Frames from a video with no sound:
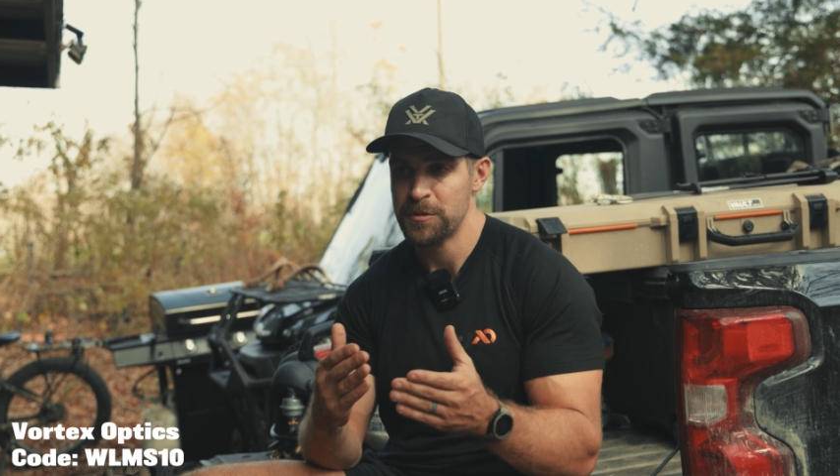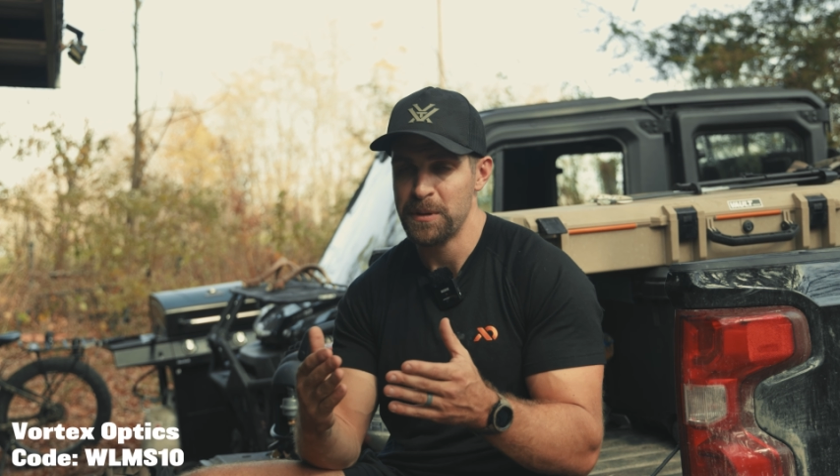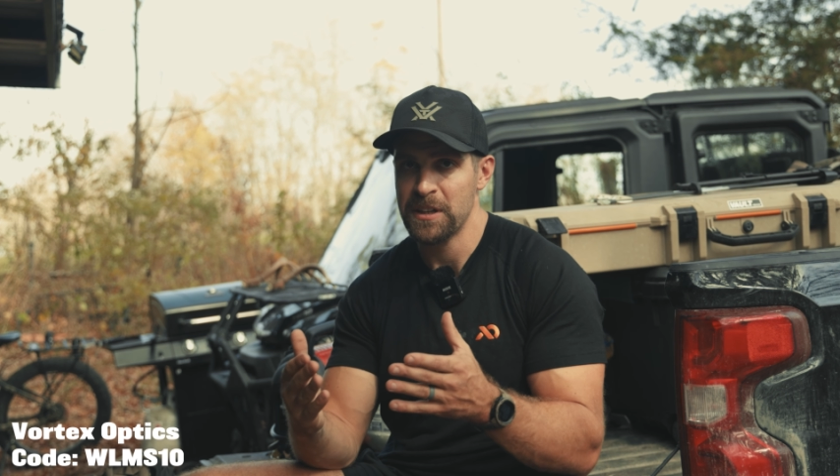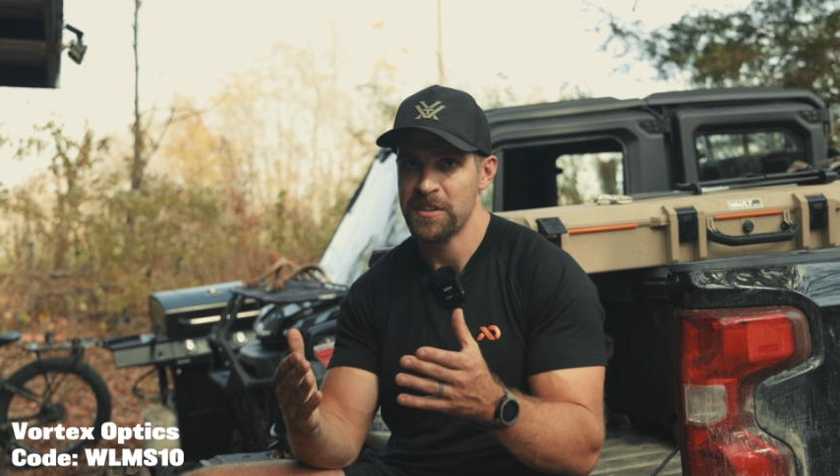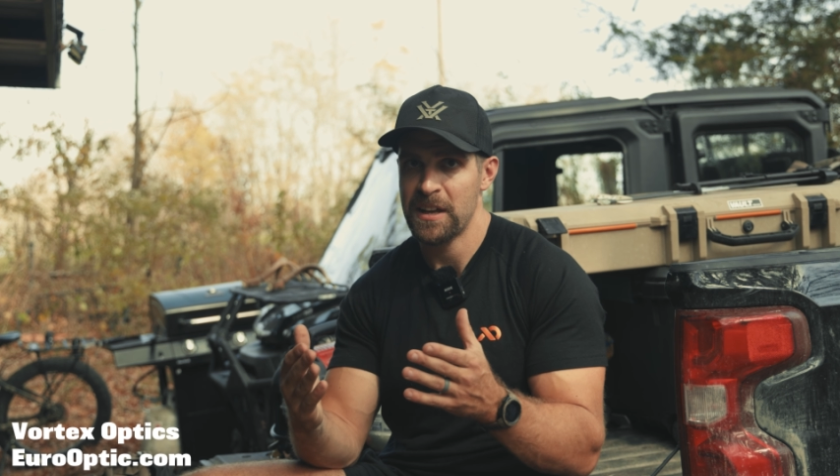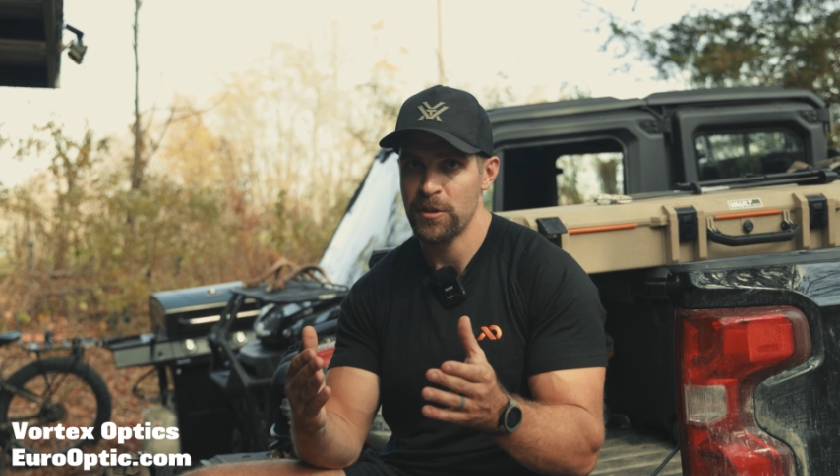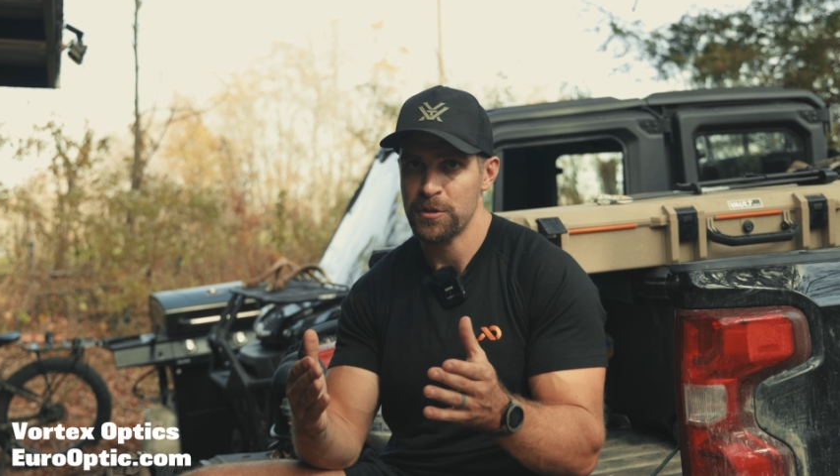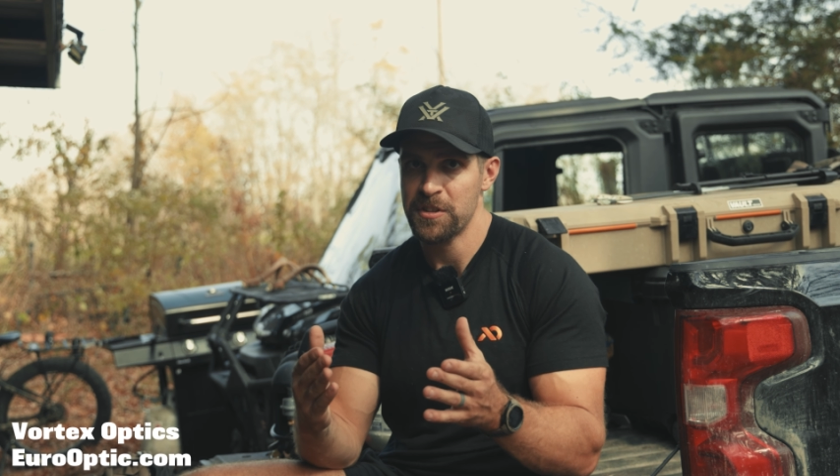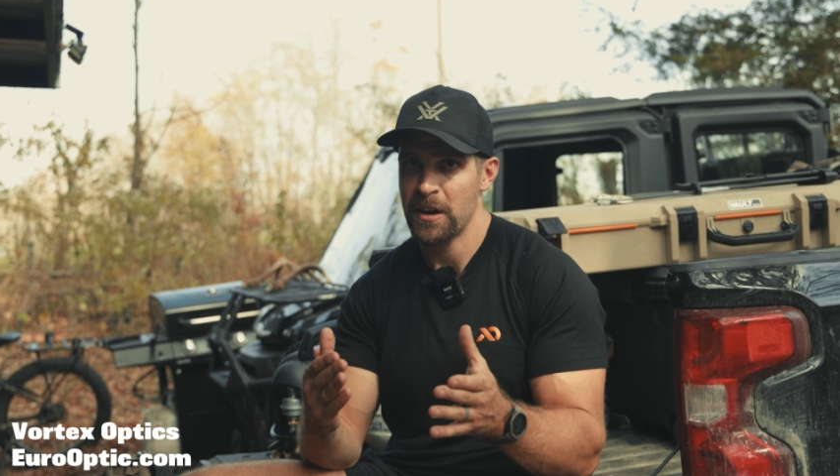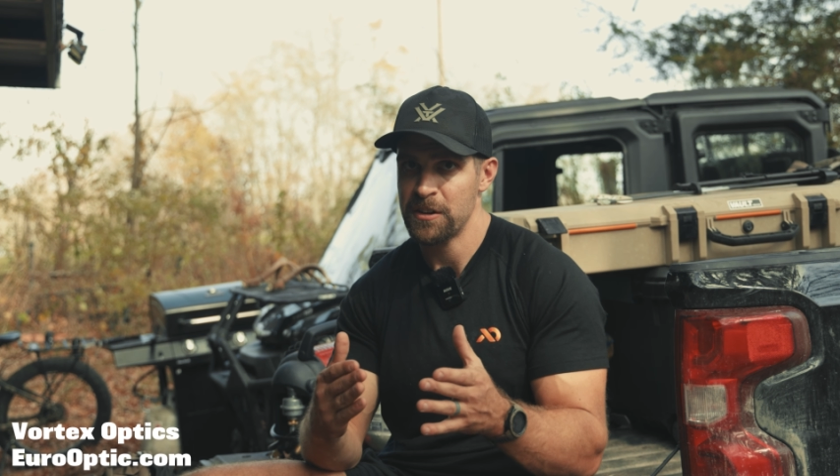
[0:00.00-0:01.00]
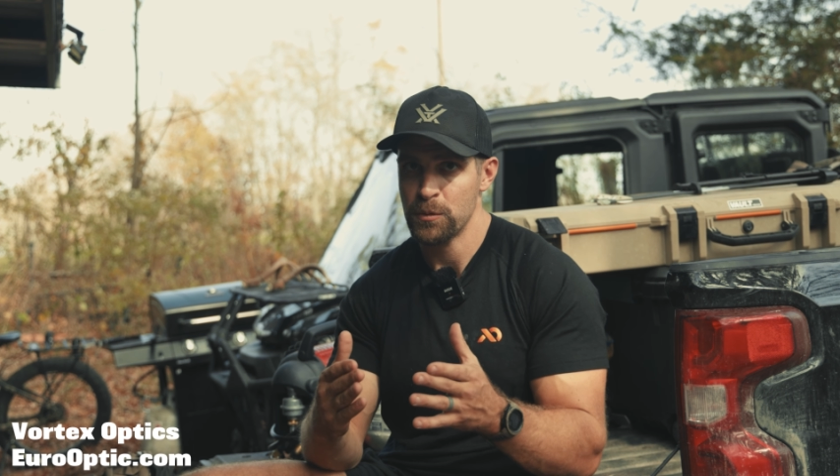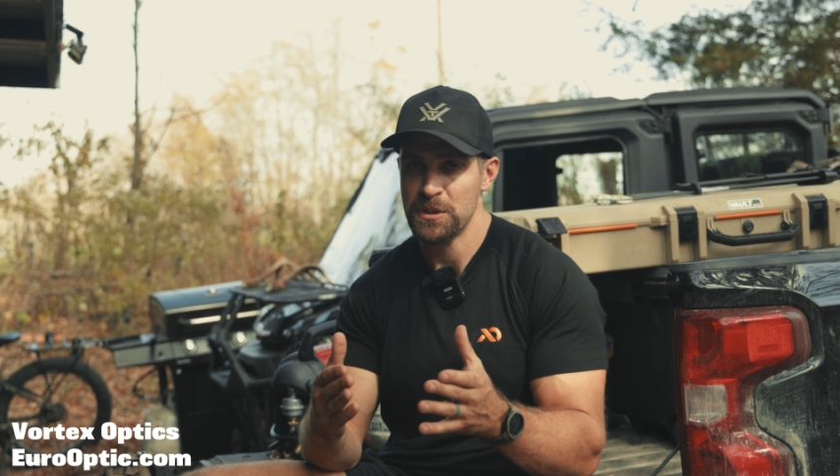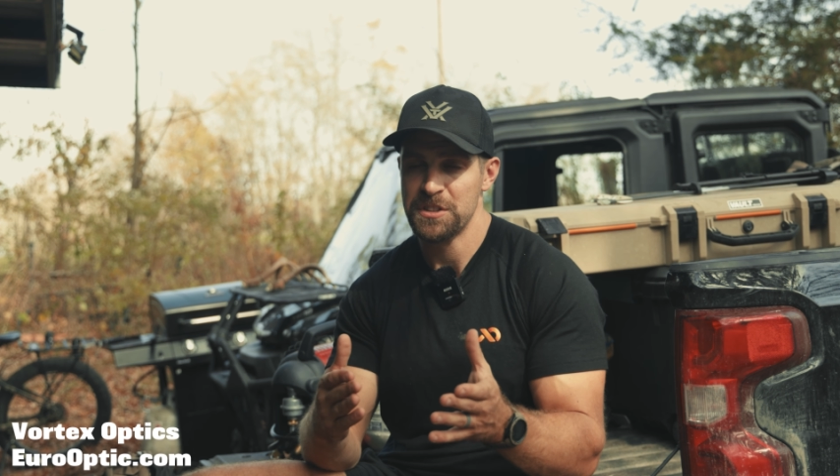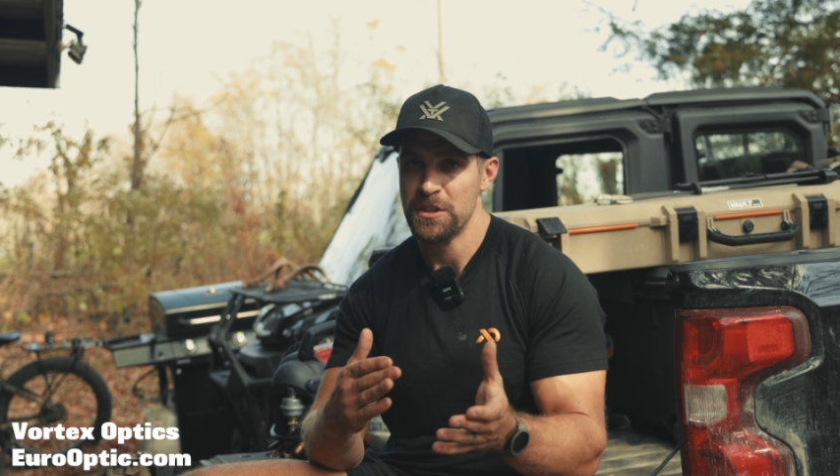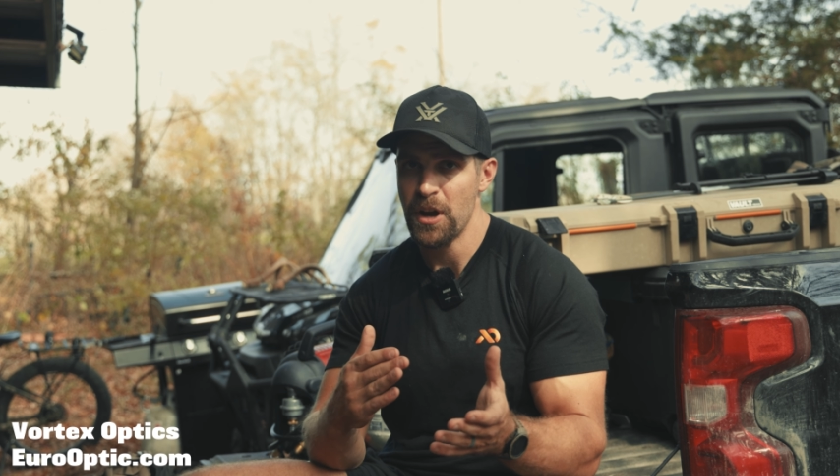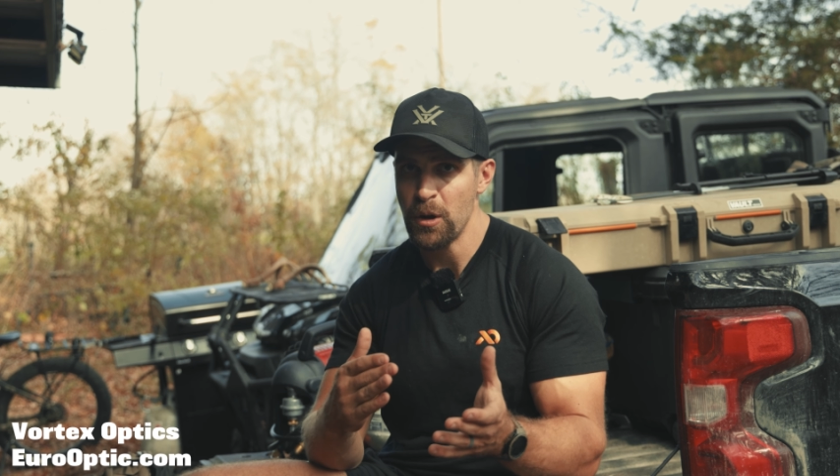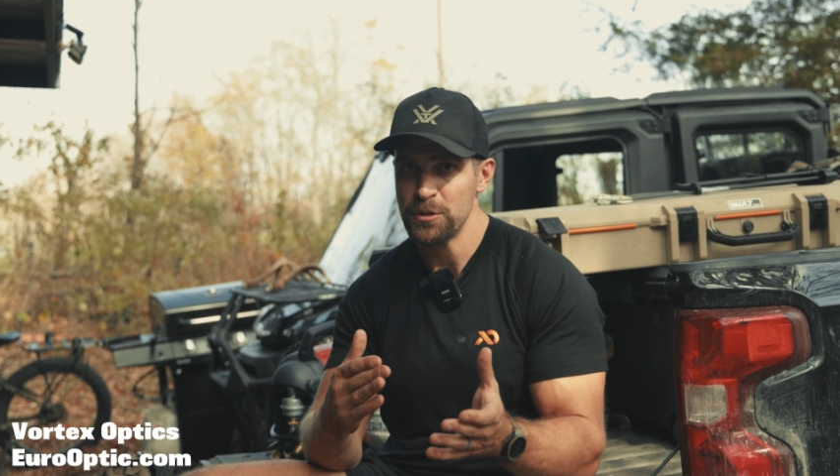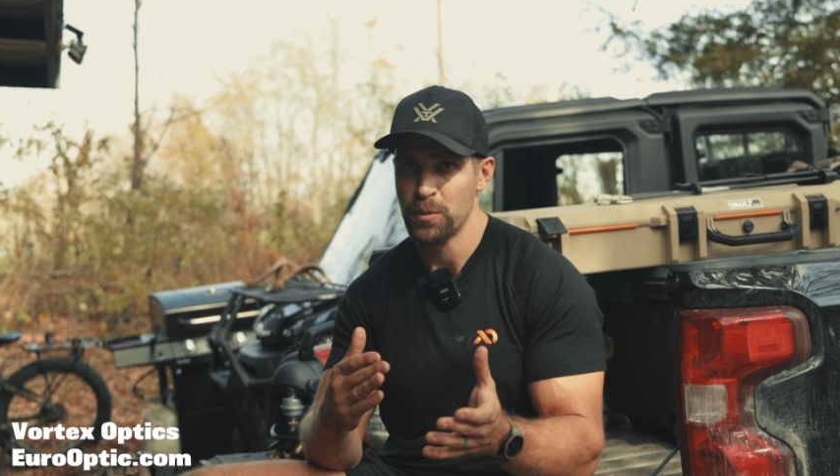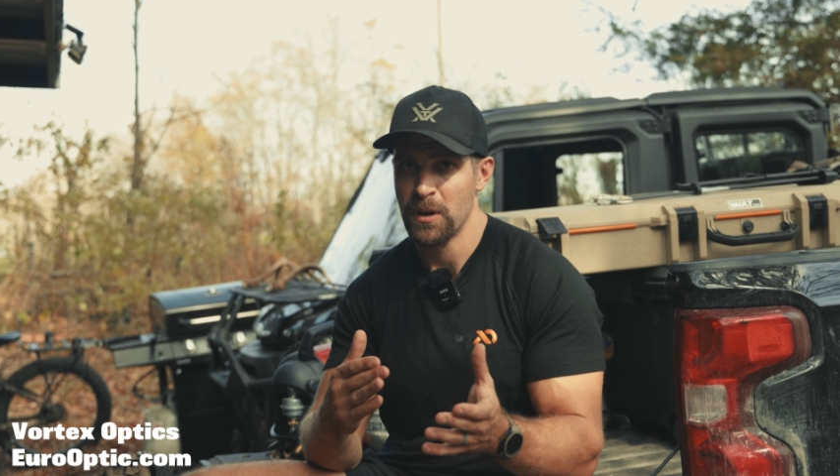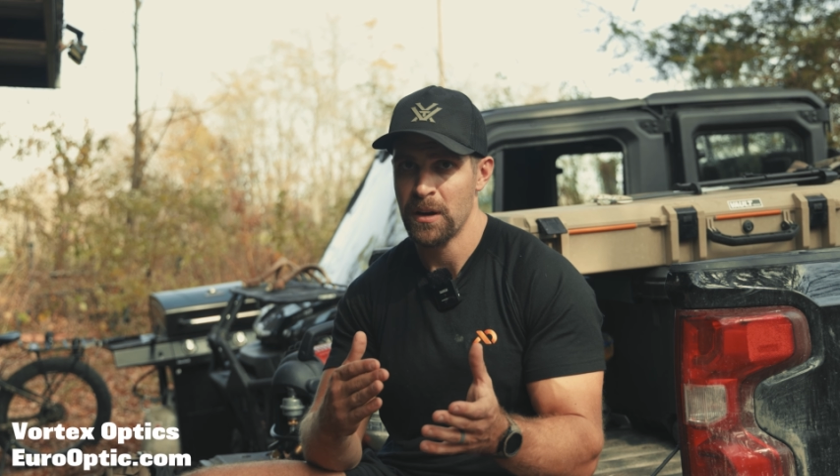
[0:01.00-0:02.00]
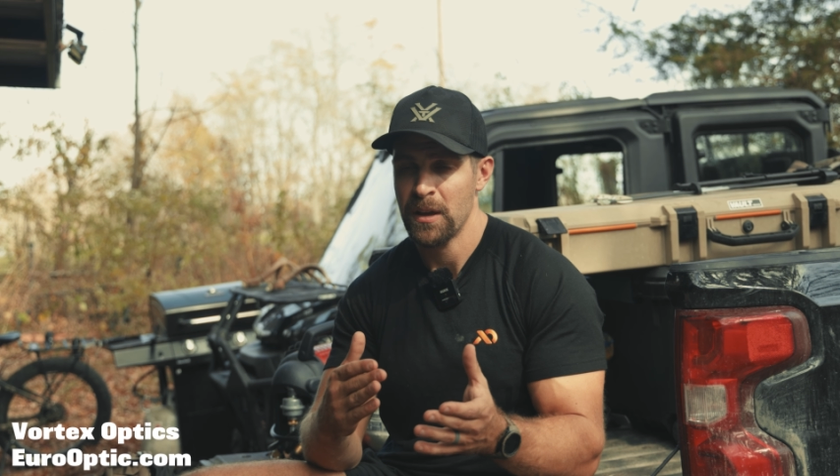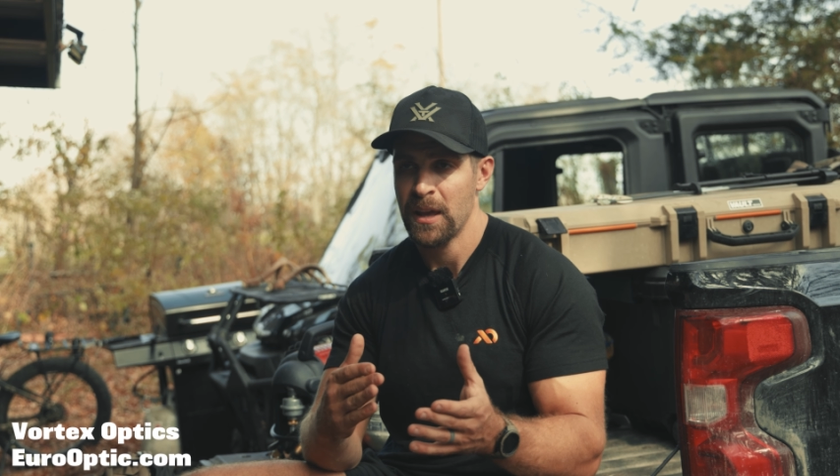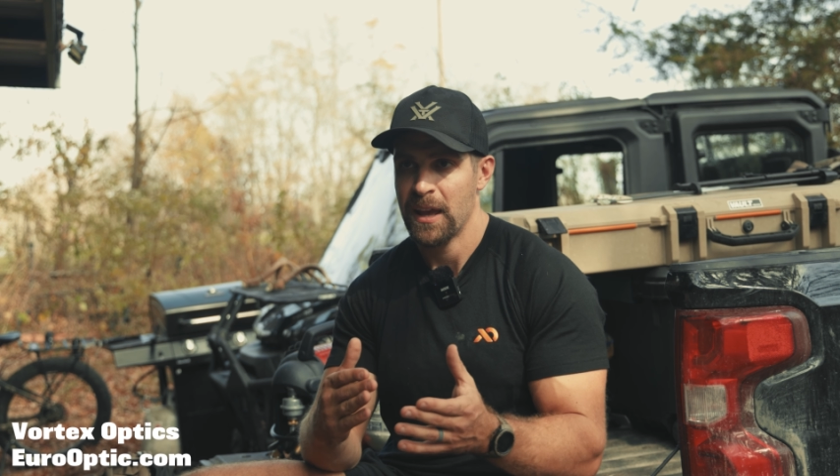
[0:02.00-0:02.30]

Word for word: It's because that those are the areas in which the does were.